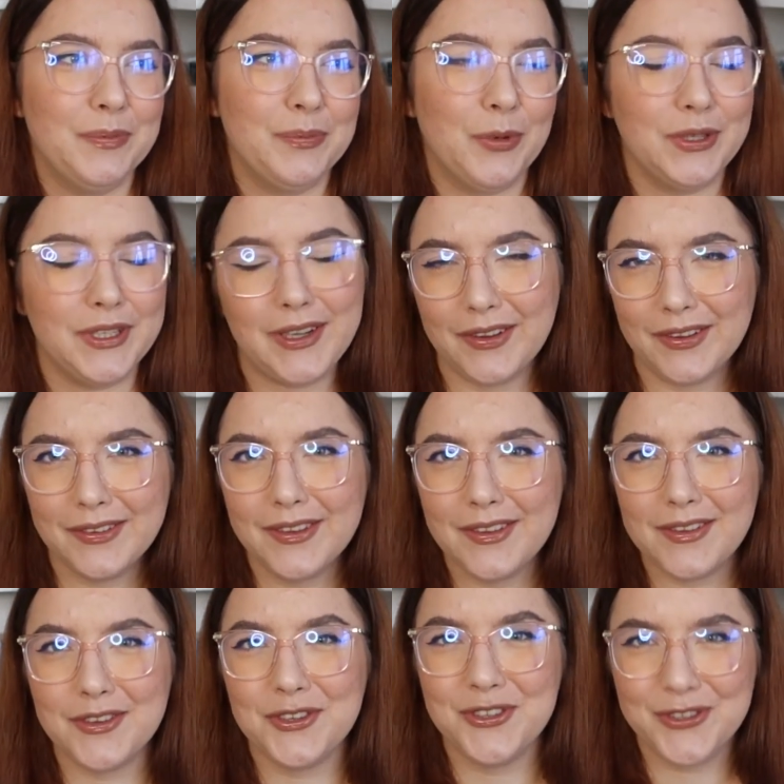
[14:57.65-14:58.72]
Mona Kasten
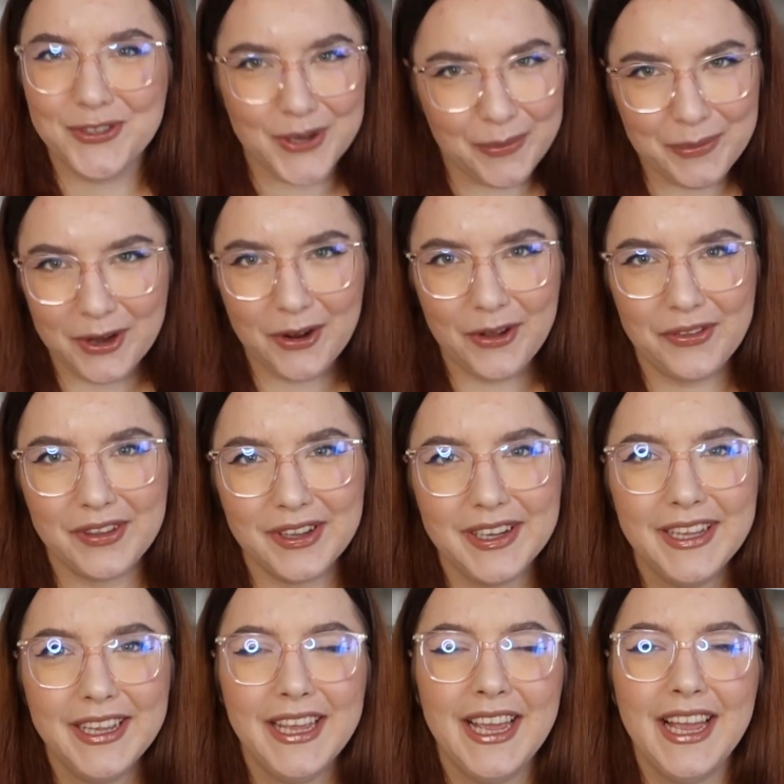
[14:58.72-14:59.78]
is a German
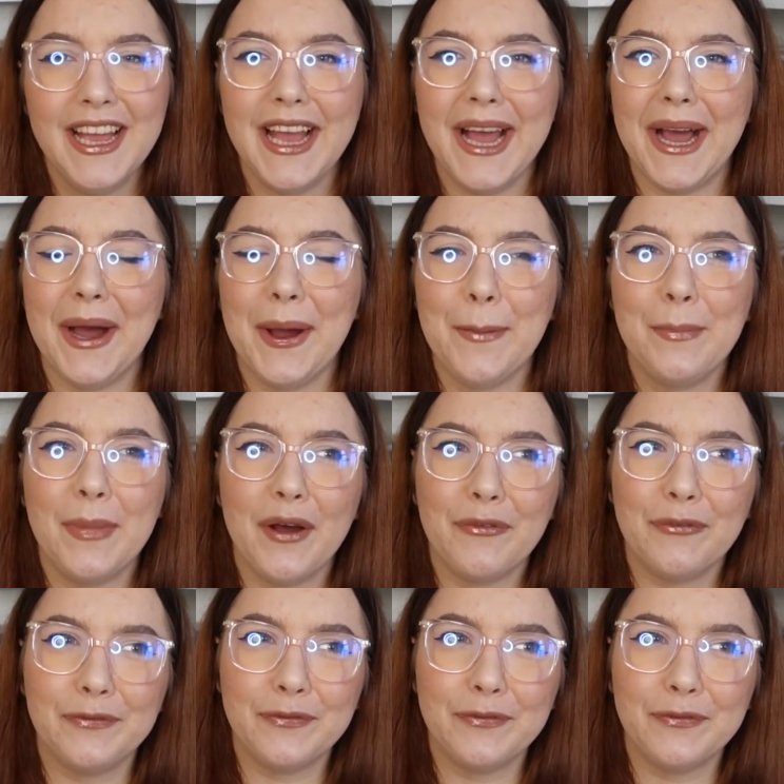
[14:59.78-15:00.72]
author. A